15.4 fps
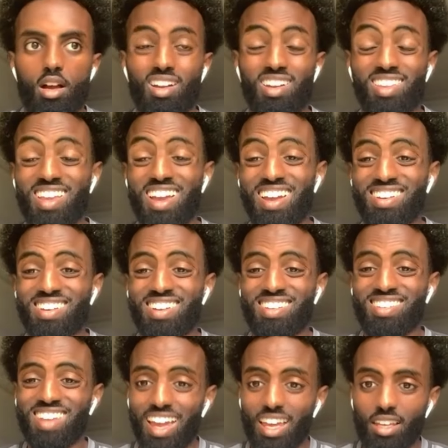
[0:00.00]
And at the end
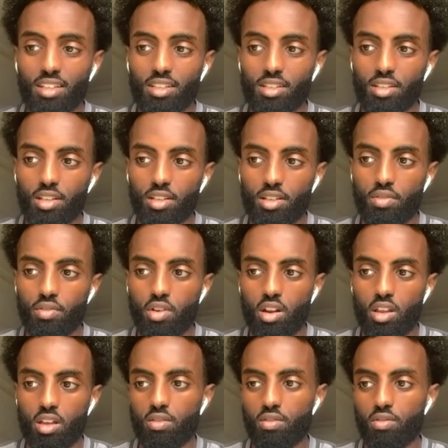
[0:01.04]
of the day, you've
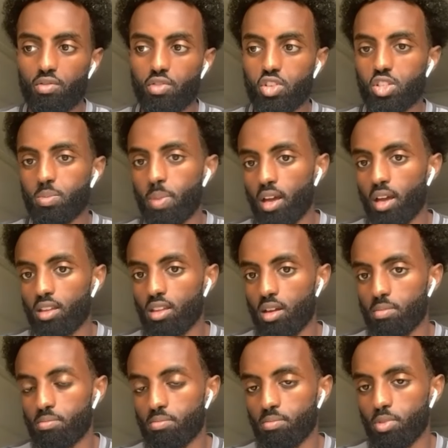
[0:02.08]
got to respect
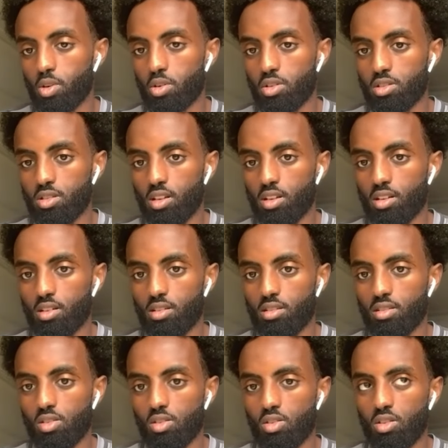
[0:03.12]
them because
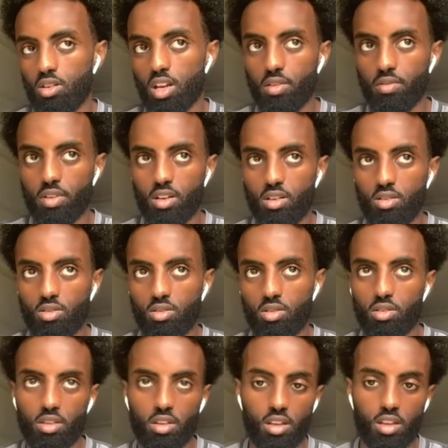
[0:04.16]
you're living
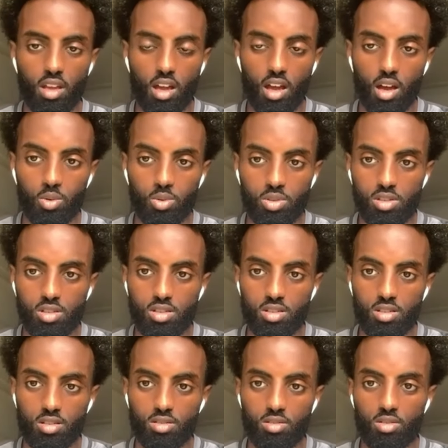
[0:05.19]
under their
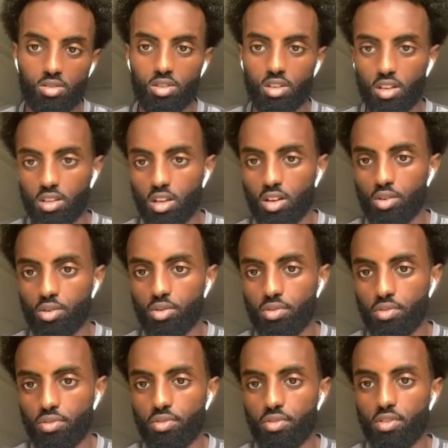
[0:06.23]
house, under their
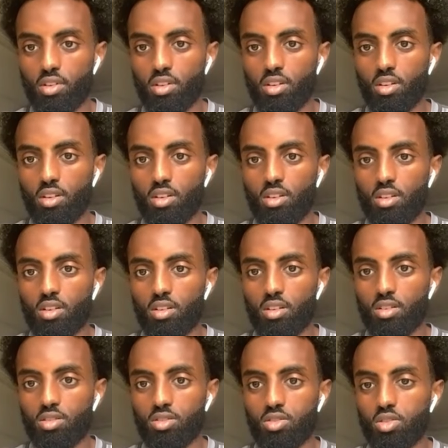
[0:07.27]
roof.
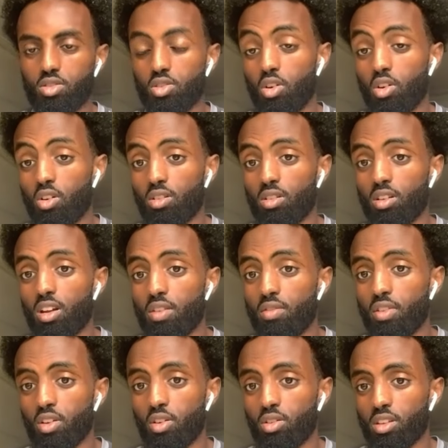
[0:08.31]
So you're
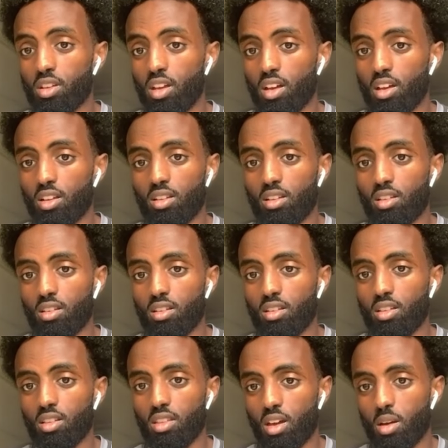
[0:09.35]
living under
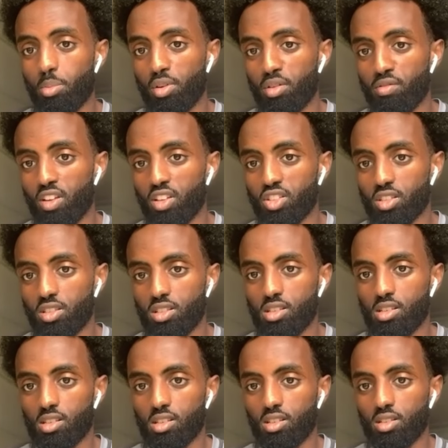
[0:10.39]
their
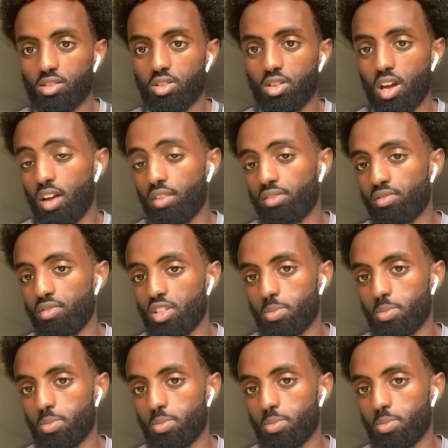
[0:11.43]
privileges. So you have to